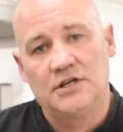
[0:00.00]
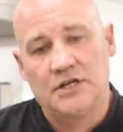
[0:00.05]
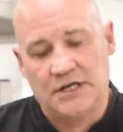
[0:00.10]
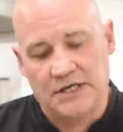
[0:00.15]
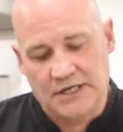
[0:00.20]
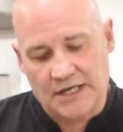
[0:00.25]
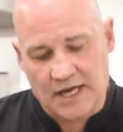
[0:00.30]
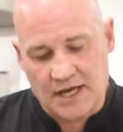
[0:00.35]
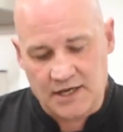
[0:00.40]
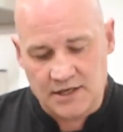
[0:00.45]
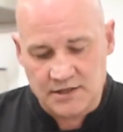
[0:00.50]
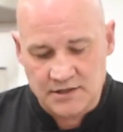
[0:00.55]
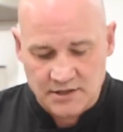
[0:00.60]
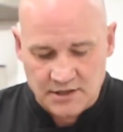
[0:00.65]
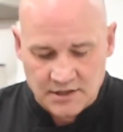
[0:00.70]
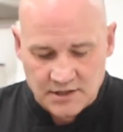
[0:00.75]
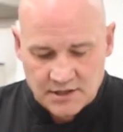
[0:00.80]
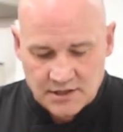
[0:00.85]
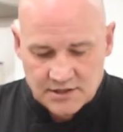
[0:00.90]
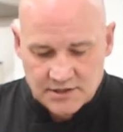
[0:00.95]
Okay,
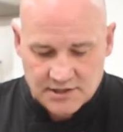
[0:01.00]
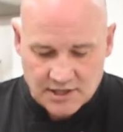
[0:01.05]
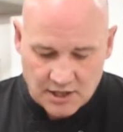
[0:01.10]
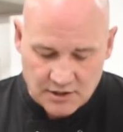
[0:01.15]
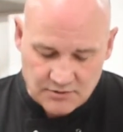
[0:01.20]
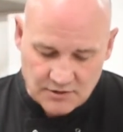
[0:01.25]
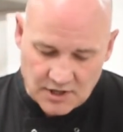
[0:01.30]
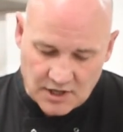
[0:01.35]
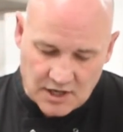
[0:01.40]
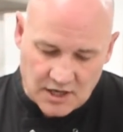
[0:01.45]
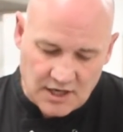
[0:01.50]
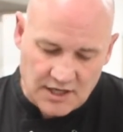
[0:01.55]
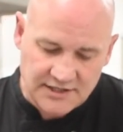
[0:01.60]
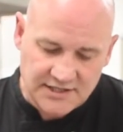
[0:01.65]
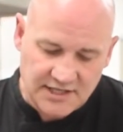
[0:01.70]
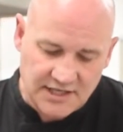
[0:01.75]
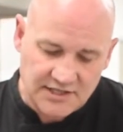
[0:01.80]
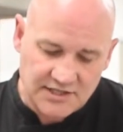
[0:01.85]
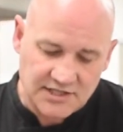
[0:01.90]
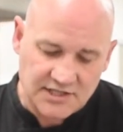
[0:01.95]
so I
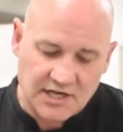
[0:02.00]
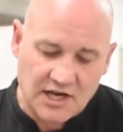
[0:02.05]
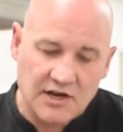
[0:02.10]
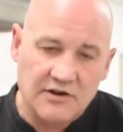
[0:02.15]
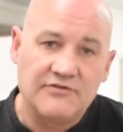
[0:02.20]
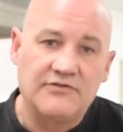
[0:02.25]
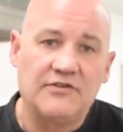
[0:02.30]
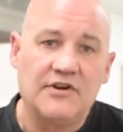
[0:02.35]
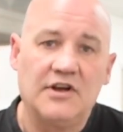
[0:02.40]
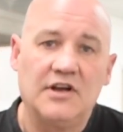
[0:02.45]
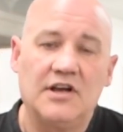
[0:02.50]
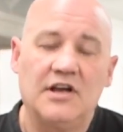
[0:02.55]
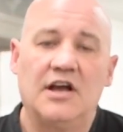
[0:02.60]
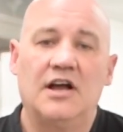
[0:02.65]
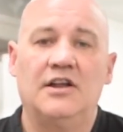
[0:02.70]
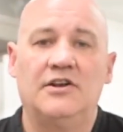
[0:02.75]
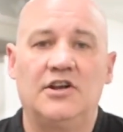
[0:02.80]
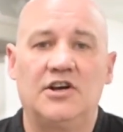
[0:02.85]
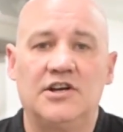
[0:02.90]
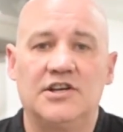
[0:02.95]
tend to go for
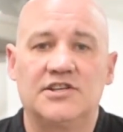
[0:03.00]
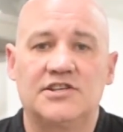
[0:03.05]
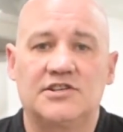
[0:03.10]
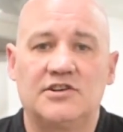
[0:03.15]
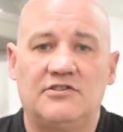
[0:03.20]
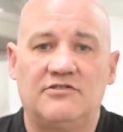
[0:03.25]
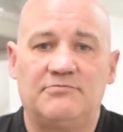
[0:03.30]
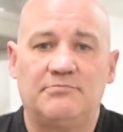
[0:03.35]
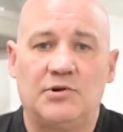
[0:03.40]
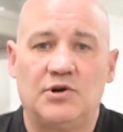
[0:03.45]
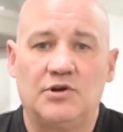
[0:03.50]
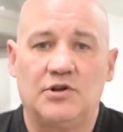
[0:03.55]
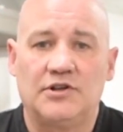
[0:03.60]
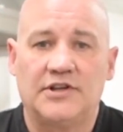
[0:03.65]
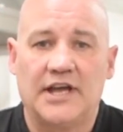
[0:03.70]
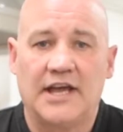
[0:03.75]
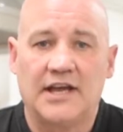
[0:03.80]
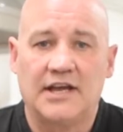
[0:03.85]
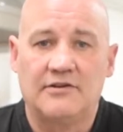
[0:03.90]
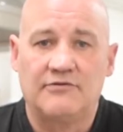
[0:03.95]
a nice soft boiled
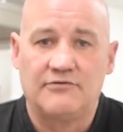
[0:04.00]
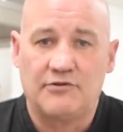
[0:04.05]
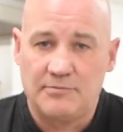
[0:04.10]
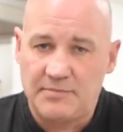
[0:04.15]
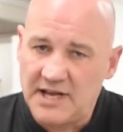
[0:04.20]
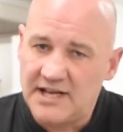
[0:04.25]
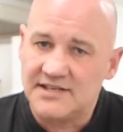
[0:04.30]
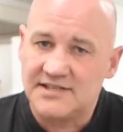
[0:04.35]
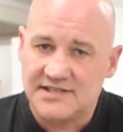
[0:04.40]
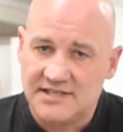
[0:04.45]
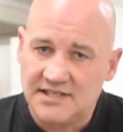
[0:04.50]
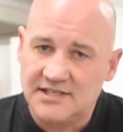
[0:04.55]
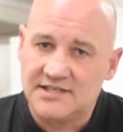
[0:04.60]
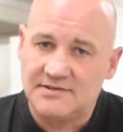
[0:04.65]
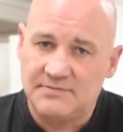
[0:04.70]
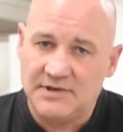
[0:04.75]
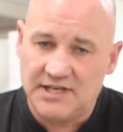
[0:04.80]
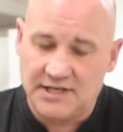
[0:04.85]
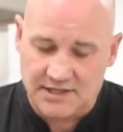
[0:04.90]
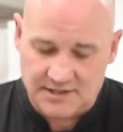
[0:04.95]
egg for about 6
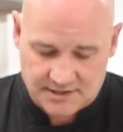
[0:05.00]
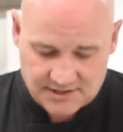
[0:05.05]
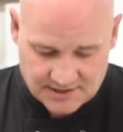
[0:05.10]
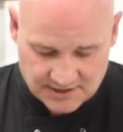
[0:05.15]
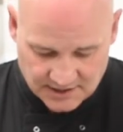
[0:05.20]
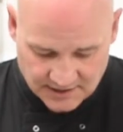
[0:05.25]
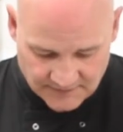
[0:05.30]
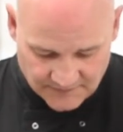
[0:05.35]
minutes.